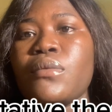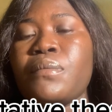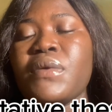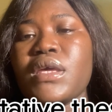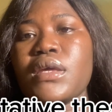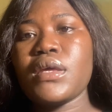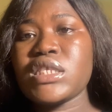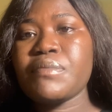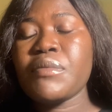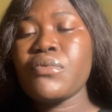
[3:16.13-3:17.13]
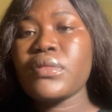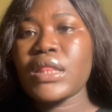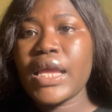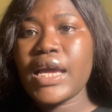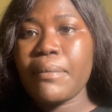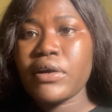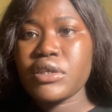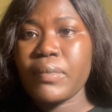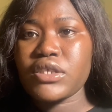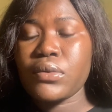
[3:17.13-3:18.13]
pick what people think about a
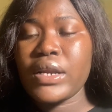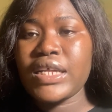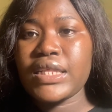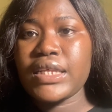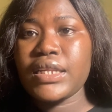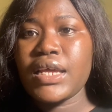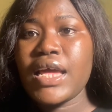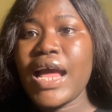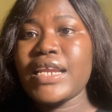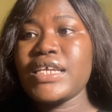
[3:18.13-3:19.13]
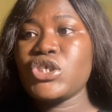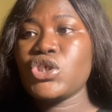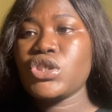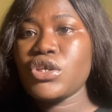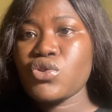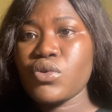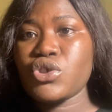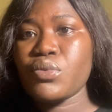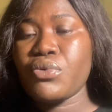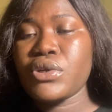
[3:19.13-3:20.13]
particular thing and then state what
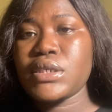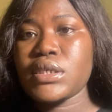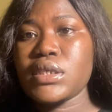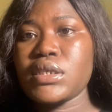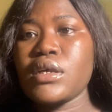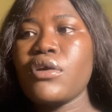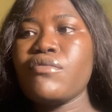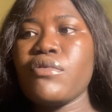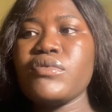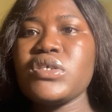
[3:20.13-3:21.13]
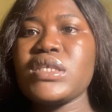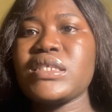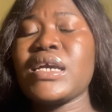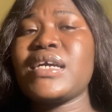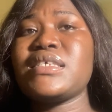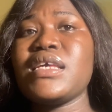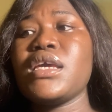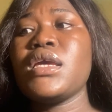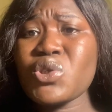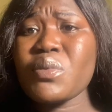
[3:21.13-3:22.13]
your point is. For instance, I can
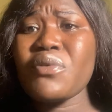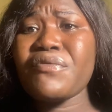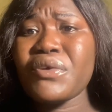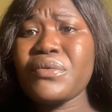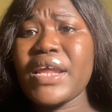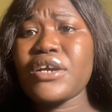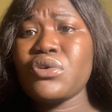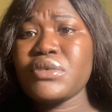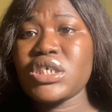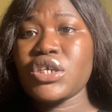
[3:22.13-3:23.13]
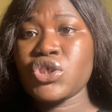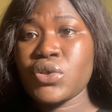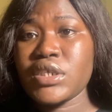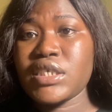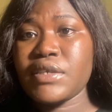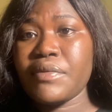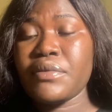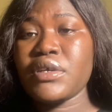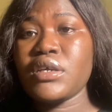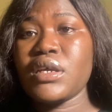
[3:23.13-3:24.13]
say most people feel like communication is a
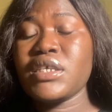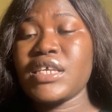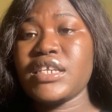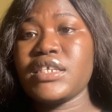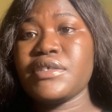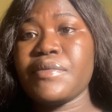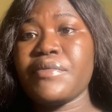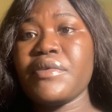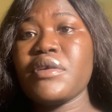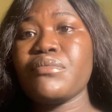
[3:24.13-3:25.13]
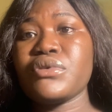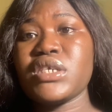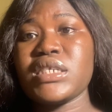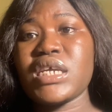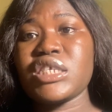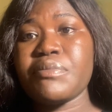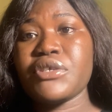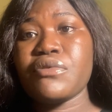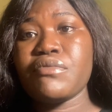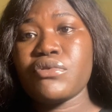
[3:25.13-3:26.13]
very important
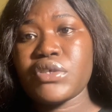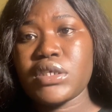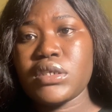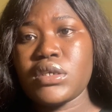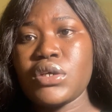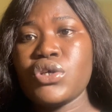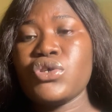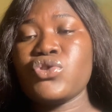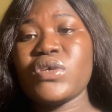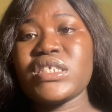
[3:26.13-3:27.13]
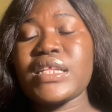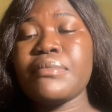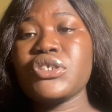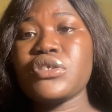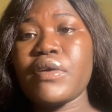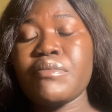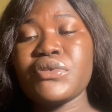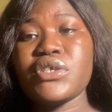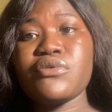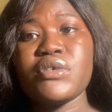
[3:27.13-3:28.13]
aspect of nursing to establish
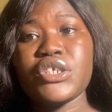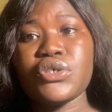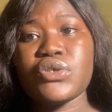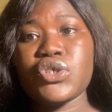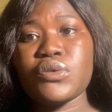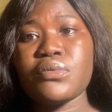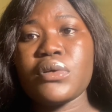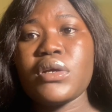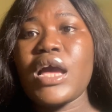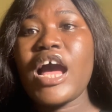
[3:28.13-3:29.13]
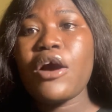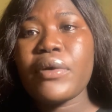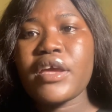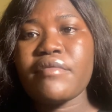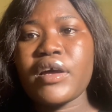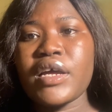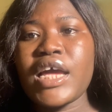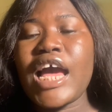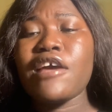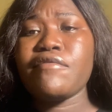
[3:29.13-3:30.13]
therapeutic relationship. However,
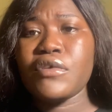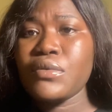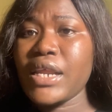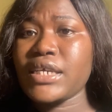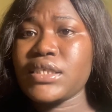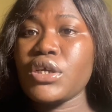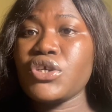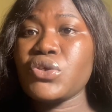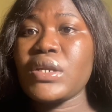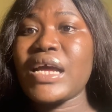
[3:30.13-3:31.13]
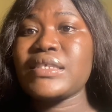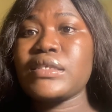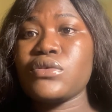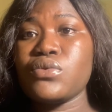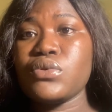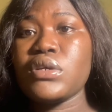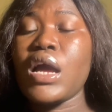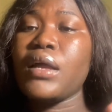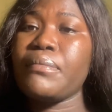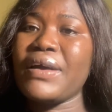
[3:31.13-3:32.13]
I feel like communication has its good
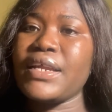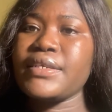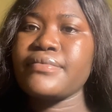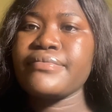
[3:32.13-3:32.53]
and bad.